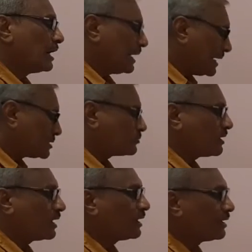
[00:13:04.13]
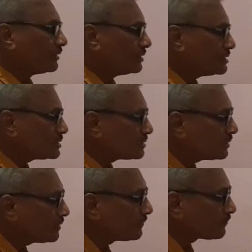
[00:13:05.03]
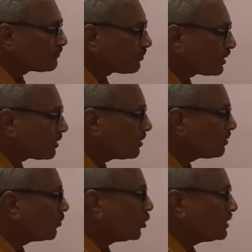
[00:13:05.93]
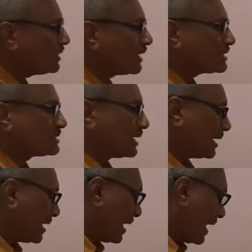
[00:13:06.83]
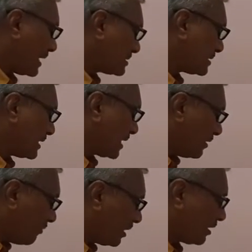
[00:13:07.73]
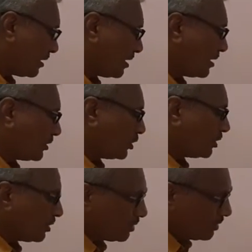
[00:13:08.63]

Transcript: and that's why this Mohan Girase has given the